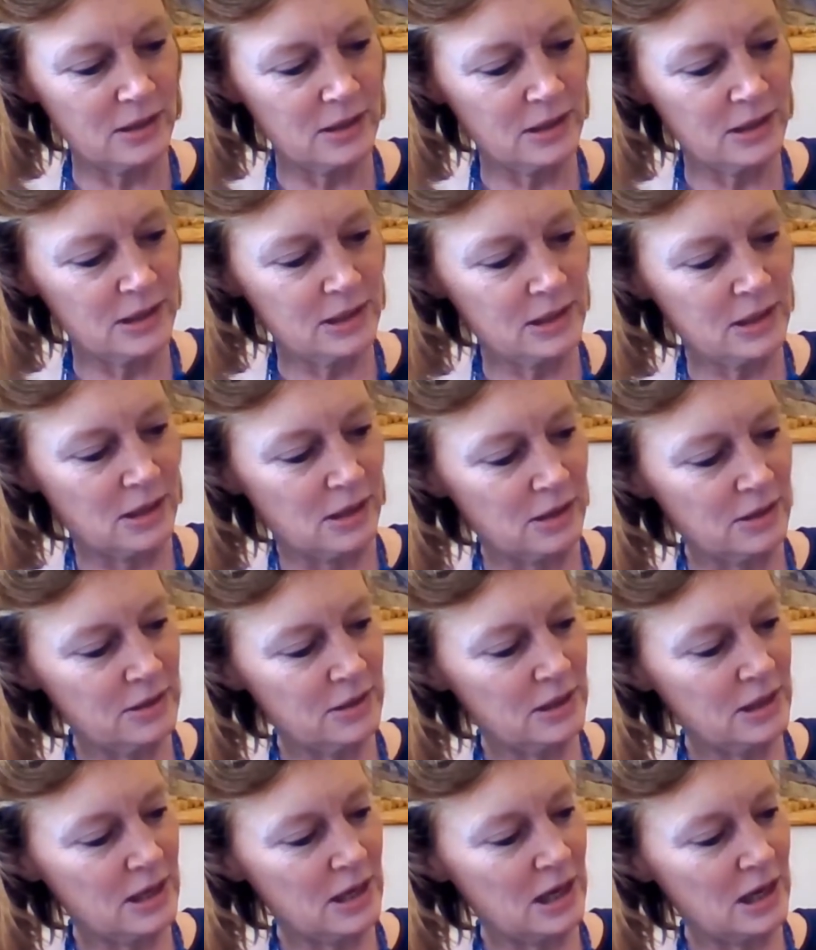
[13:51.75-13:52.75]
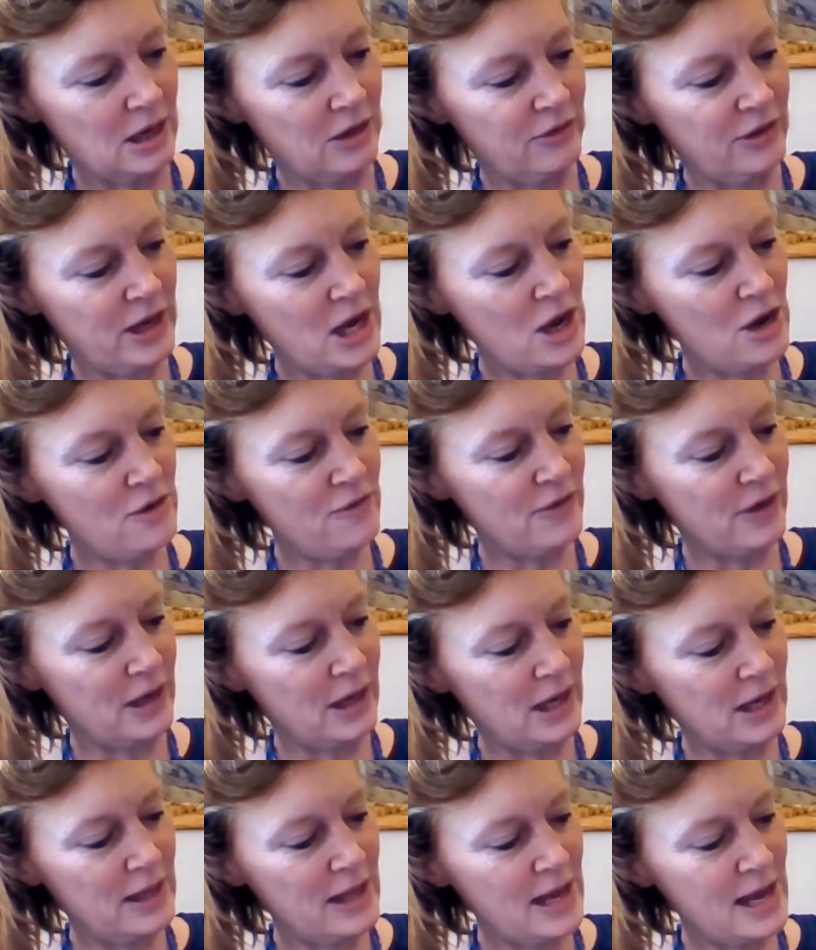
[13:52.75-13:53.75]
start colouring over
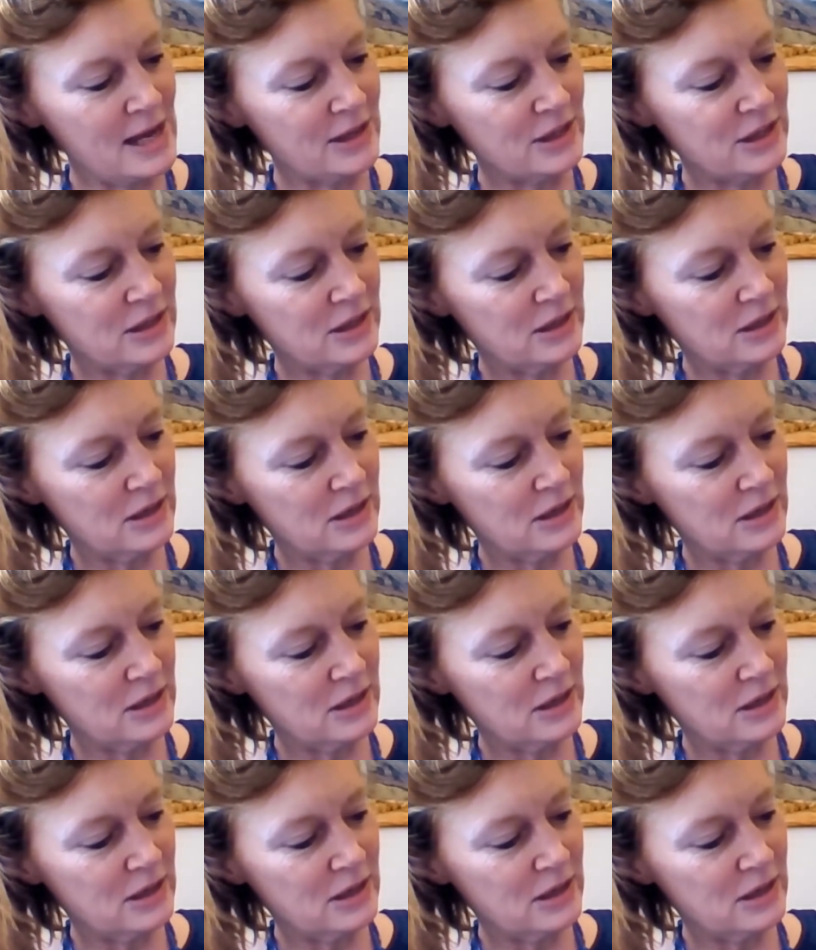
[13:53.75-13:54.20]
like that.